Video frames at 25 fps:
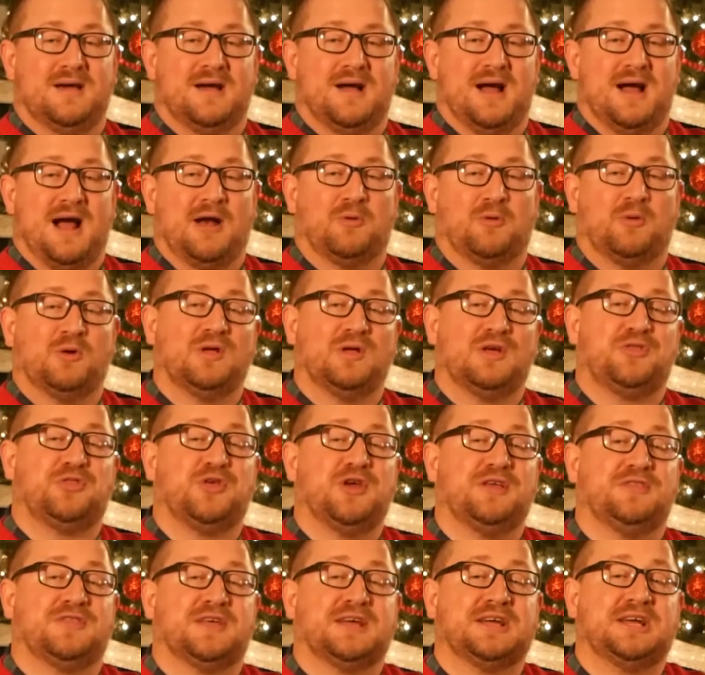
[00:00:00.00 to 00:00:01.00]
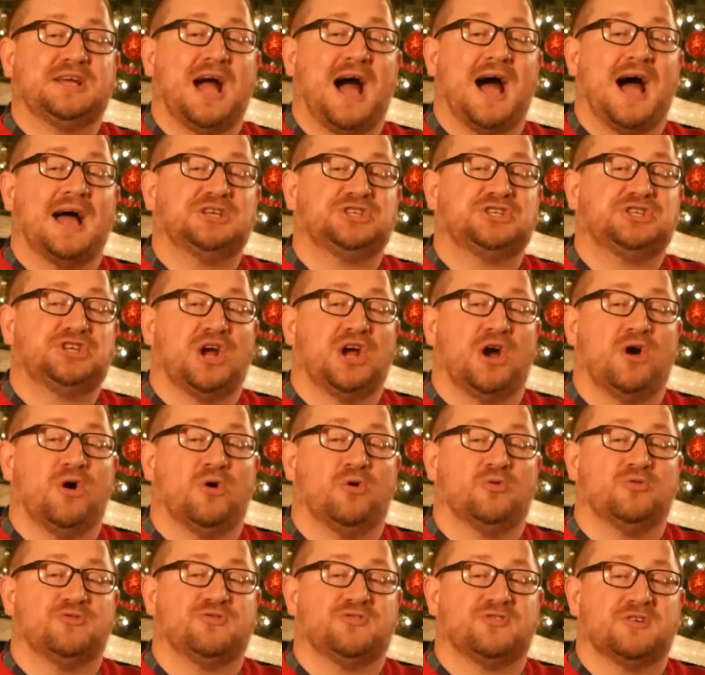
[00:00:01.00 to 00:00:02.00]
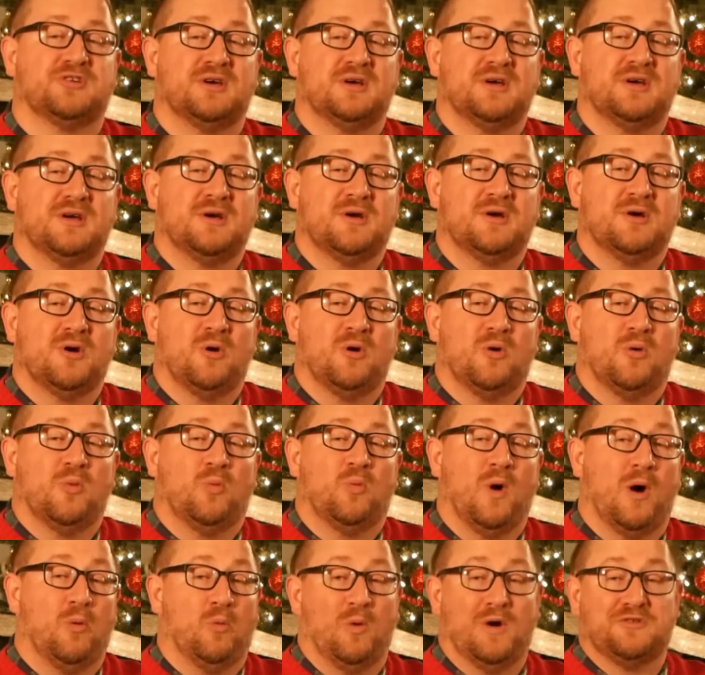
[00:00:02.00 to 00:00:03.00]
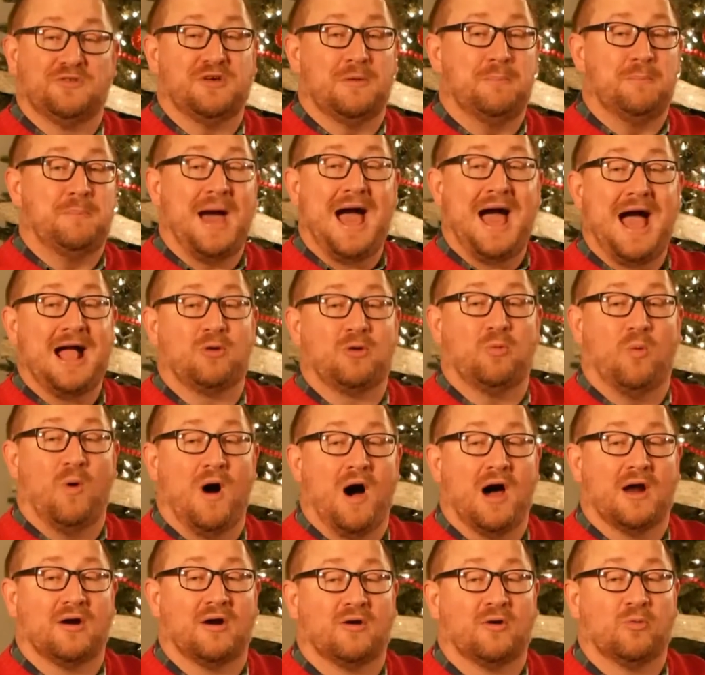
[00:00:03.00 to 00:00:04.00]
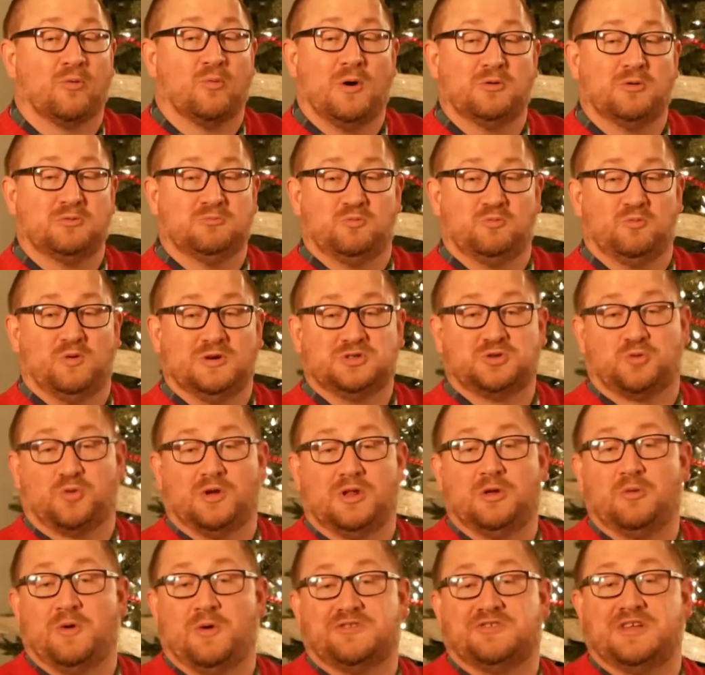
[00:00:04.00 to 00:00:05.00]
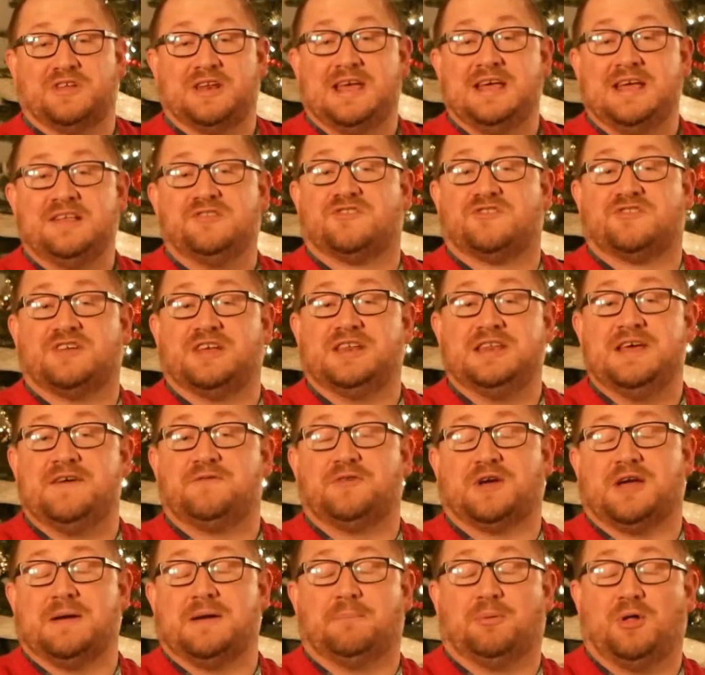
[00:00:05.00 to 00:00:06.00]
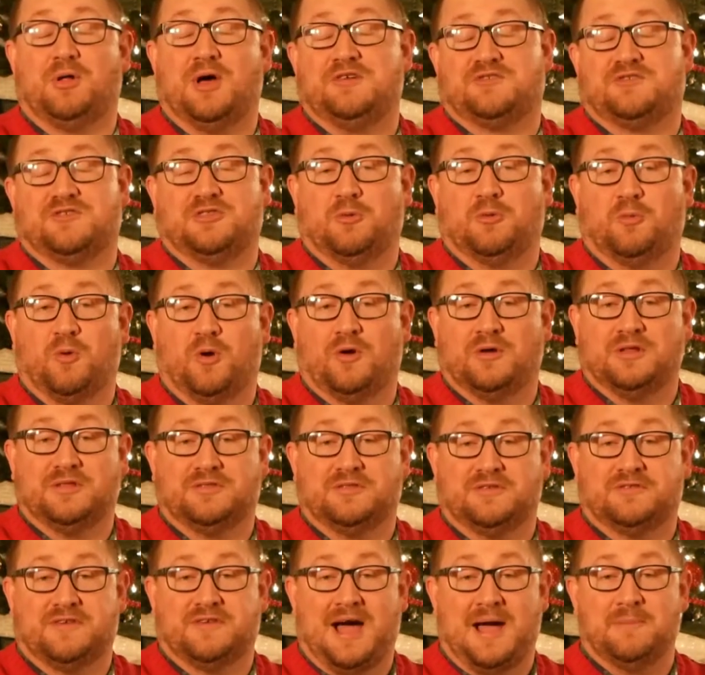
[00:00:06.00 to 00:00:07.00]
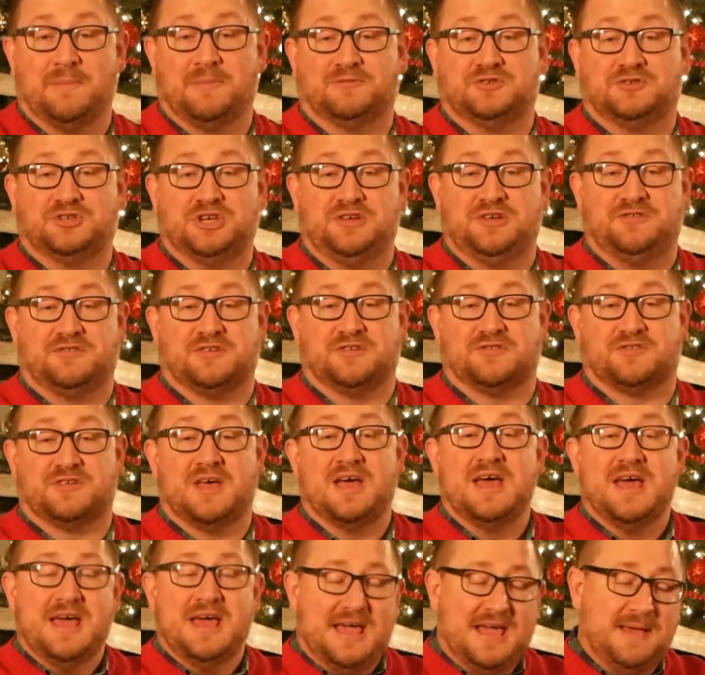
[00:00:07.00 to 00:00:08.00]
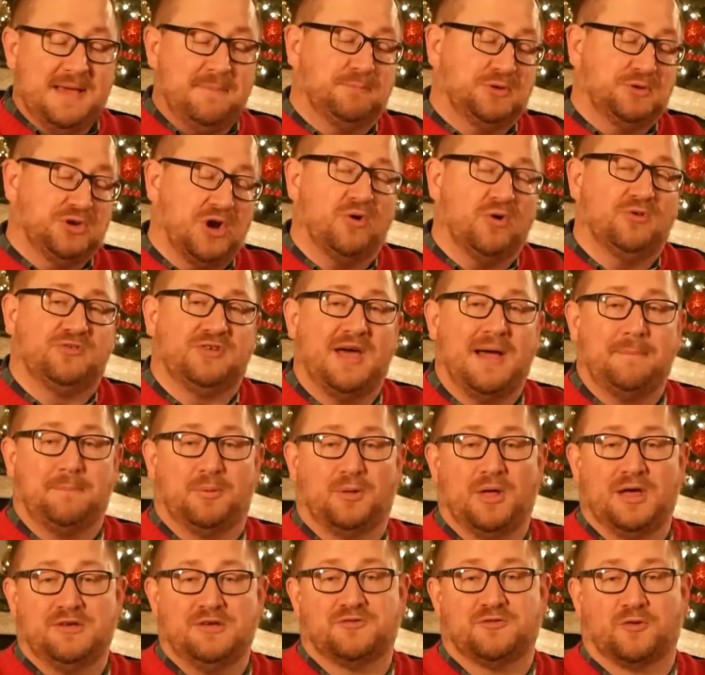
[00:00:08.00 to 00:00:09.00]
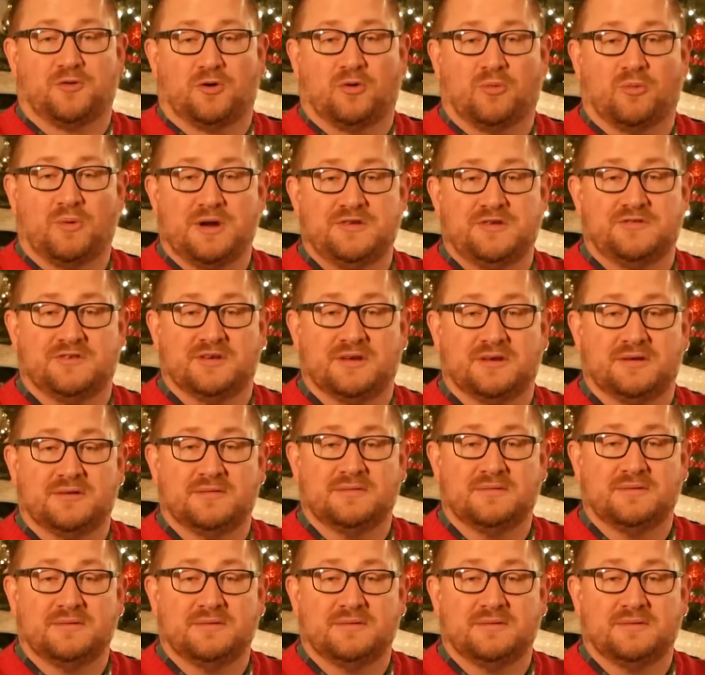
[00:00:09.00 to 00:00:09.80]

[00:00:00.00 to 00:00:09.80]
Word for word: I really think that God chose what was a backwater, what, which really was an insignificant place in the world at the time of Jesus, he chose that place for a reason.